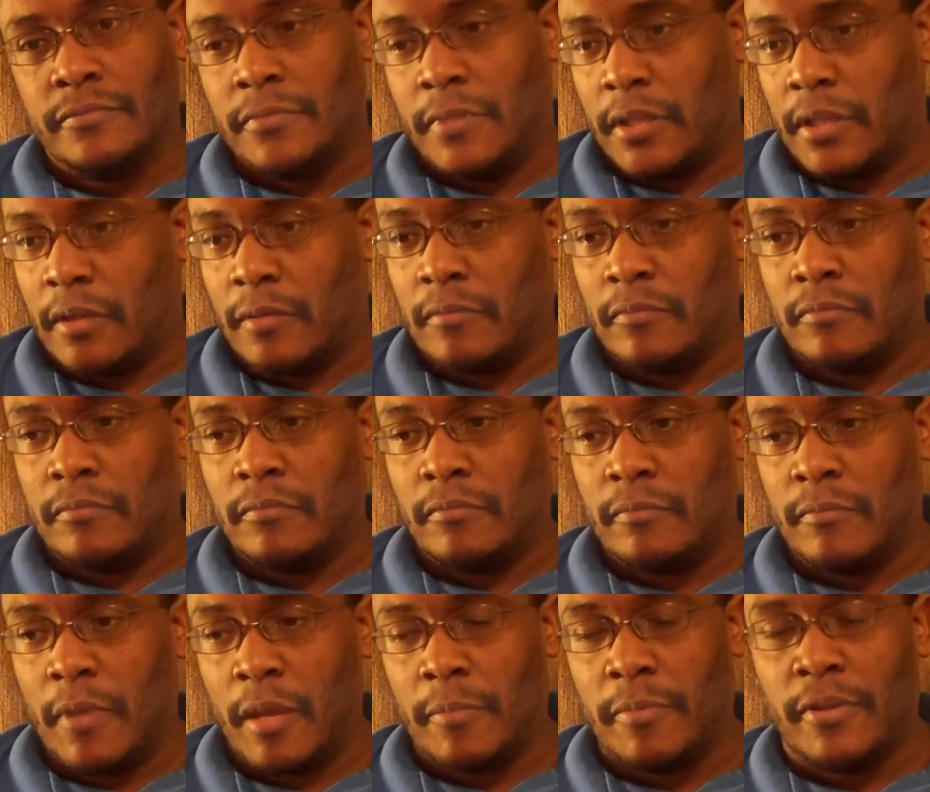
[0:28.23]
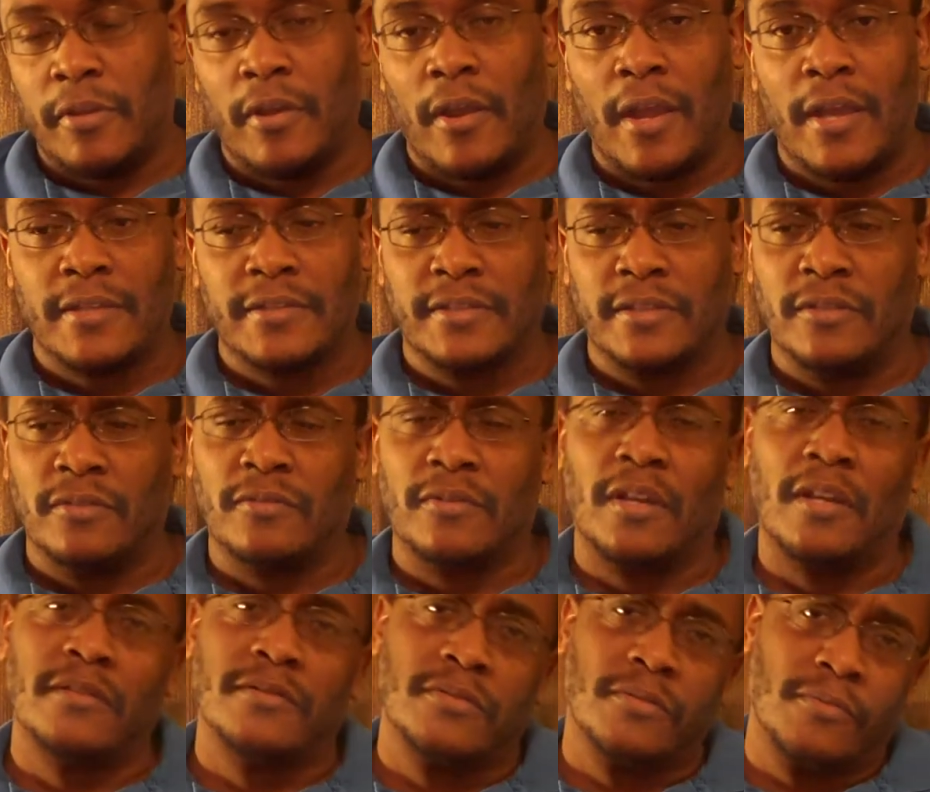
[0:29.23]
And um, maybe you're asking,
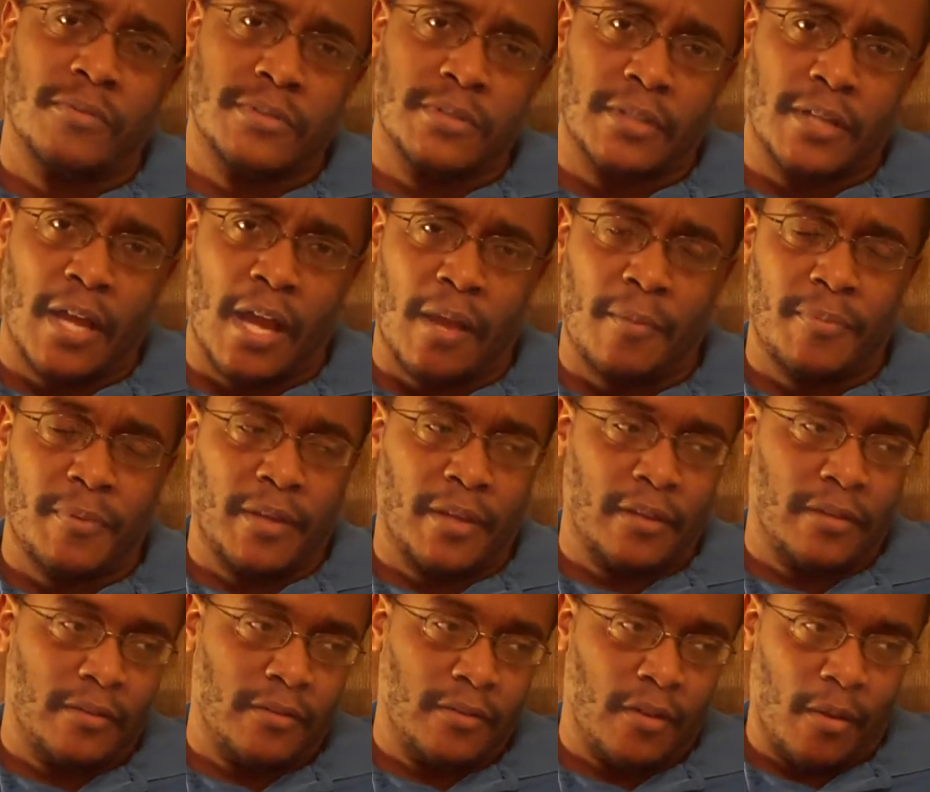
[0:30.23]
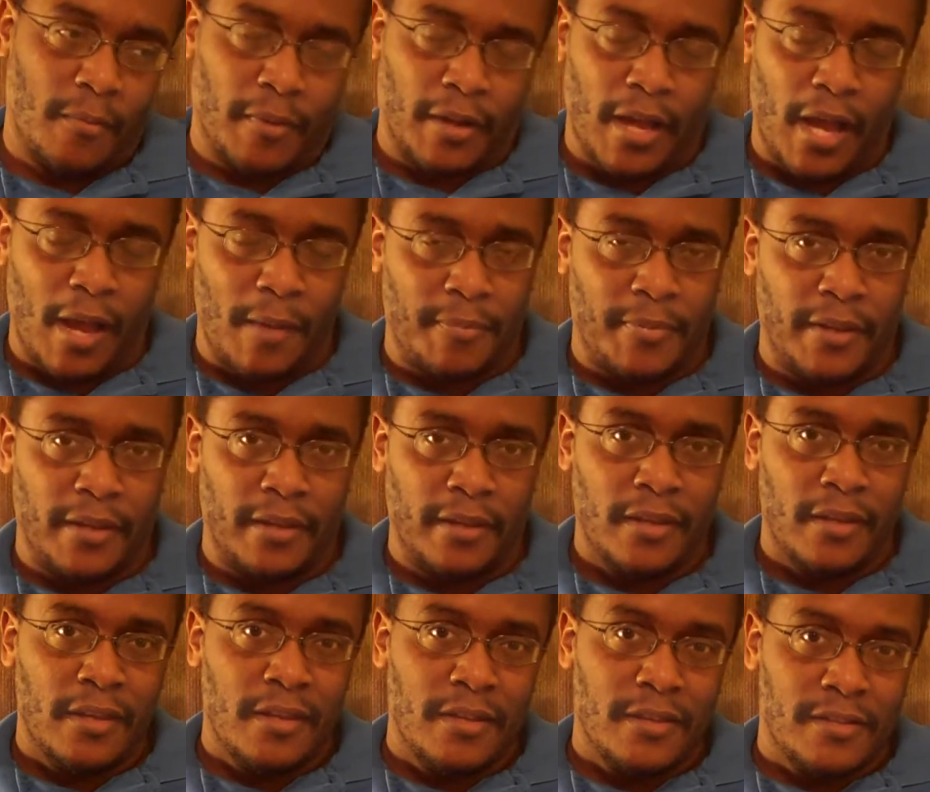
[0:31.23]
okay, so what's a copy? You know, I'm a copy
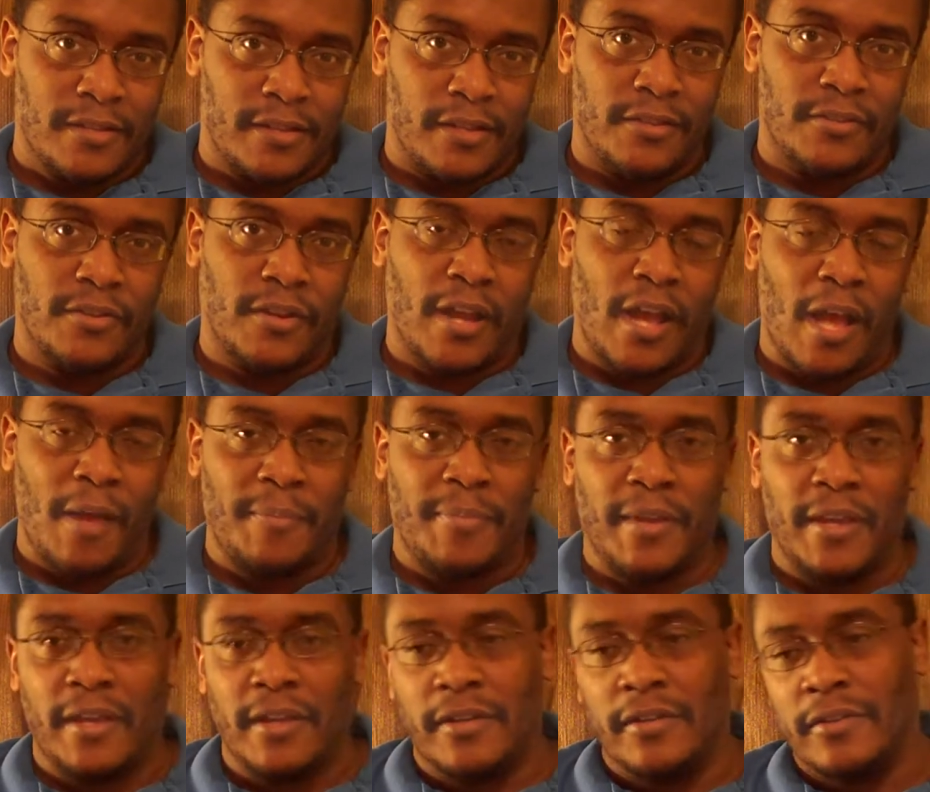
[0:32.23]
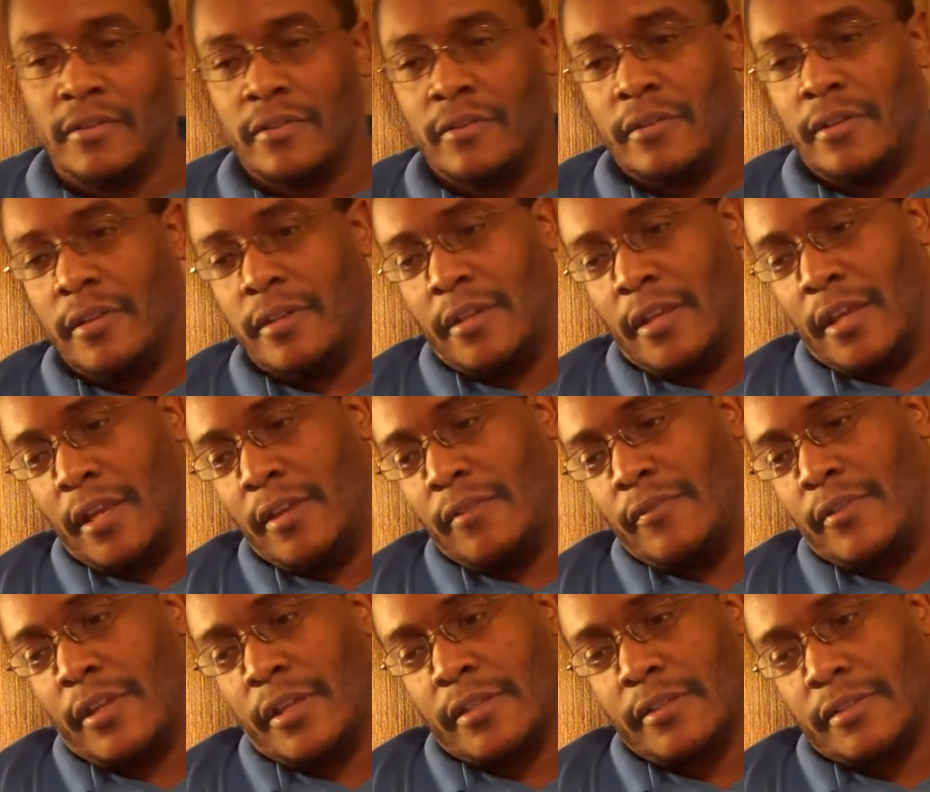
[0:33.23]
senior copy editor in the
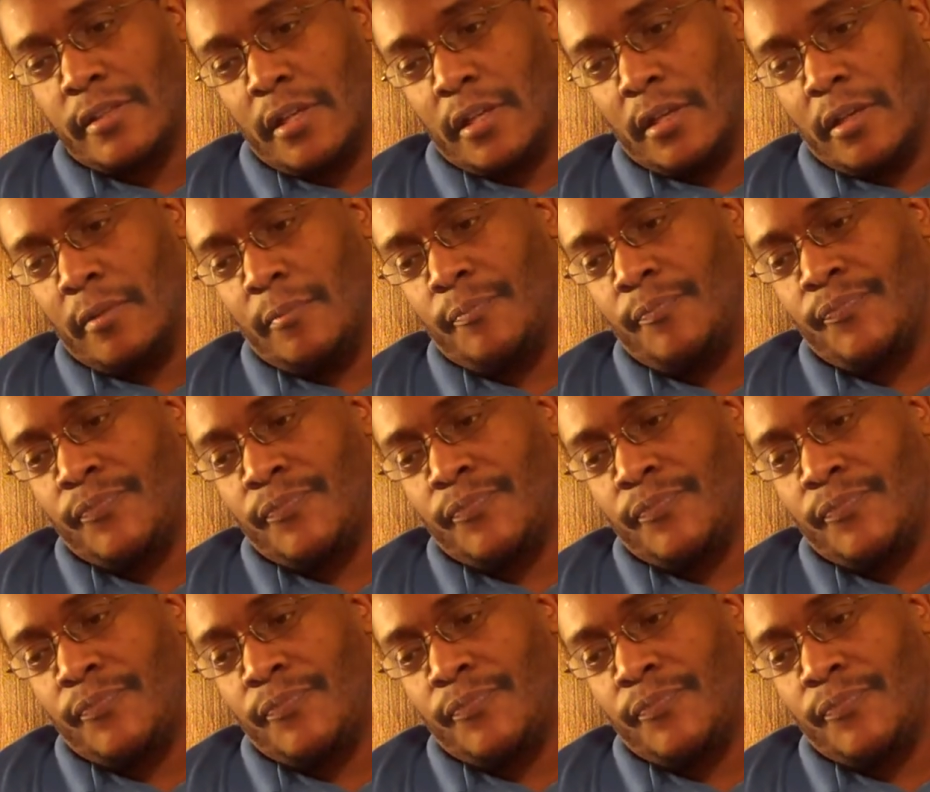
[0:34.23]
evenings. Um,